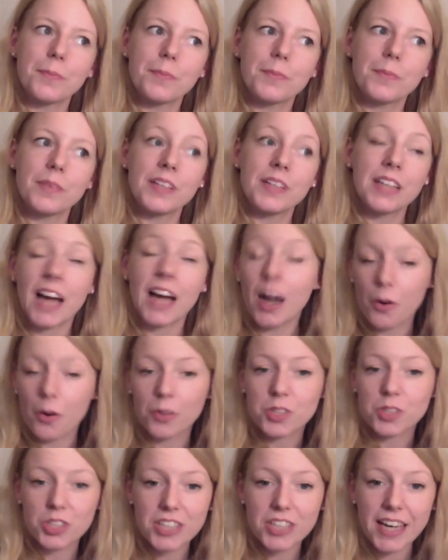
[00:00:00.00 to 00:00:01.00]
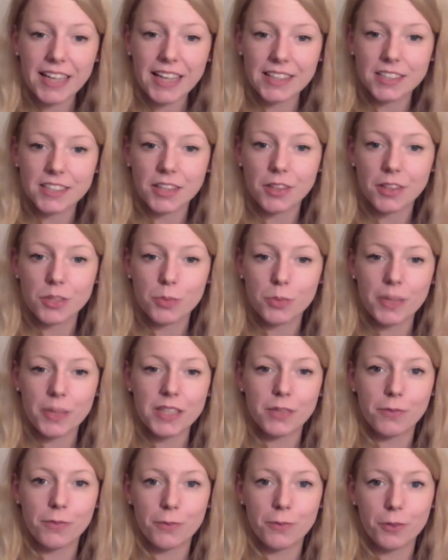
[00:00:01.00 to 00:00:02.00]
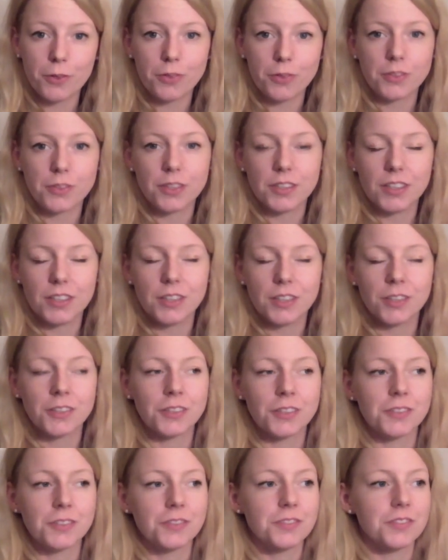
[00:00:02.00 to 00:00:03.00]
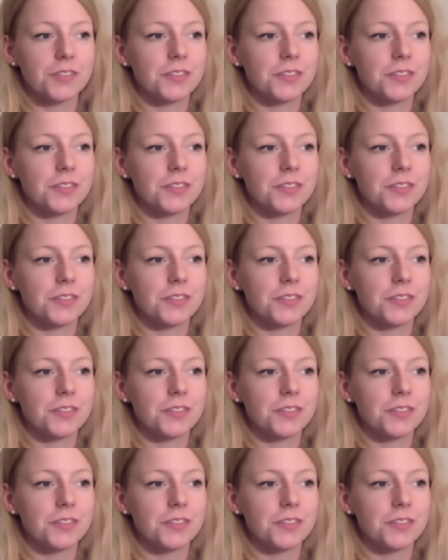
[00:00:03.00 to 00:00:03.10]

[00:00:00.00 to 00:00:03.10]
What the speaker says: Now, today is the 21st of